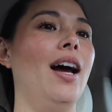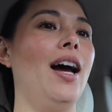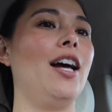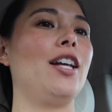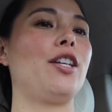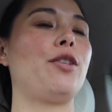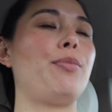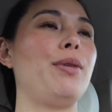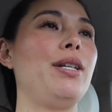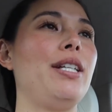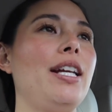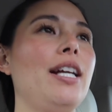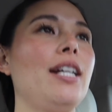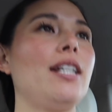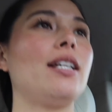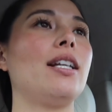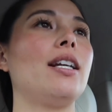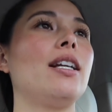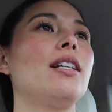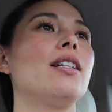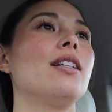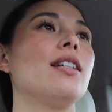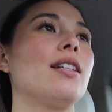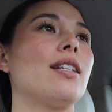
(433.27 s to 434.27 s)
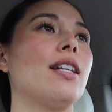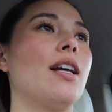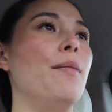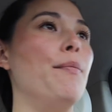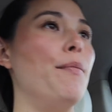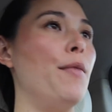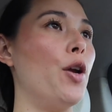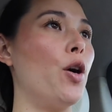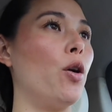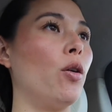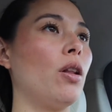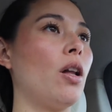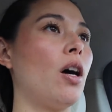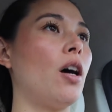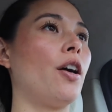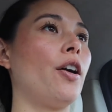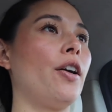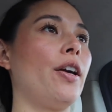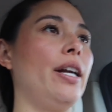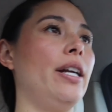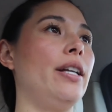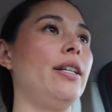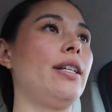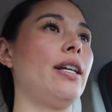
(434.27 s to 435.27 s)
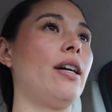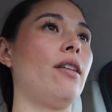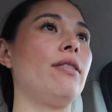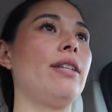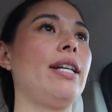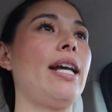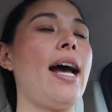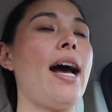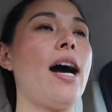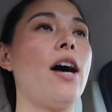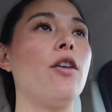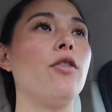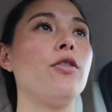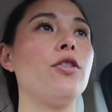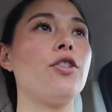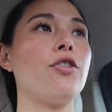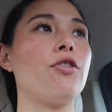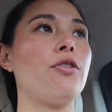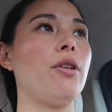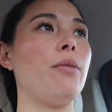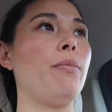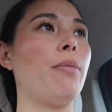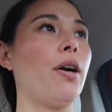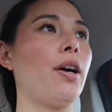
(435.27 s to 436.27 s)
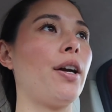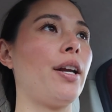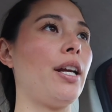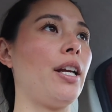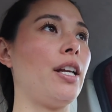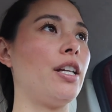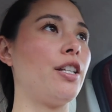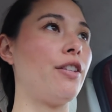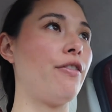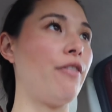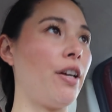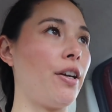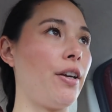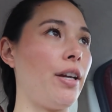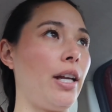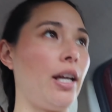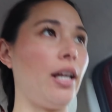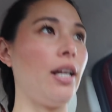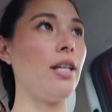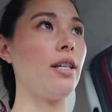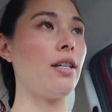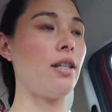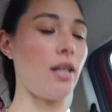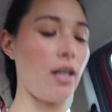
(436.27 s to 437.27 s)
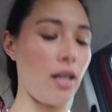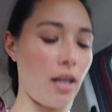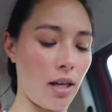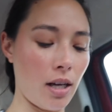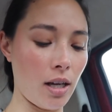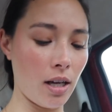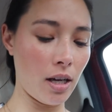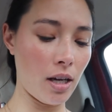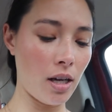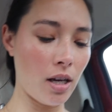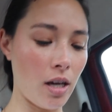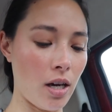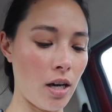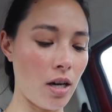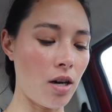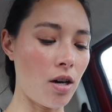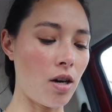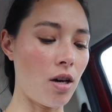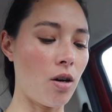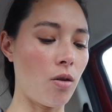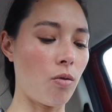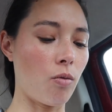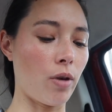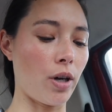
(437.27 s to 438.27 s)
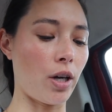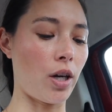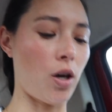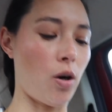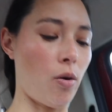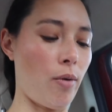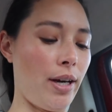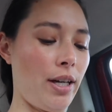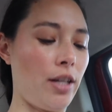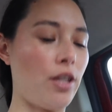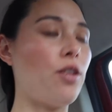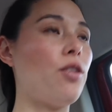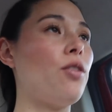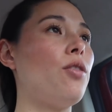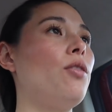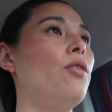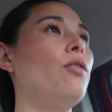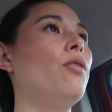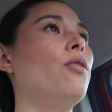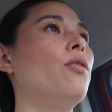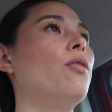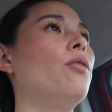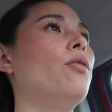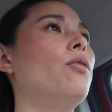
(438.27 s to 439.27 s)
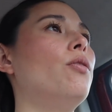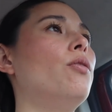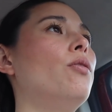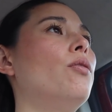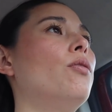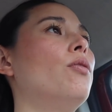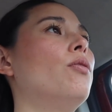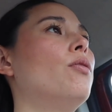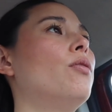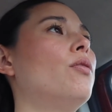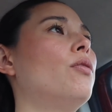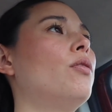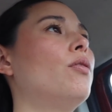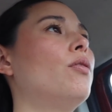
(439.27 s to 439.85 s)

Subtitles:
as predicted, since I'm no longer in downtown, street parking is very easy. We're going to,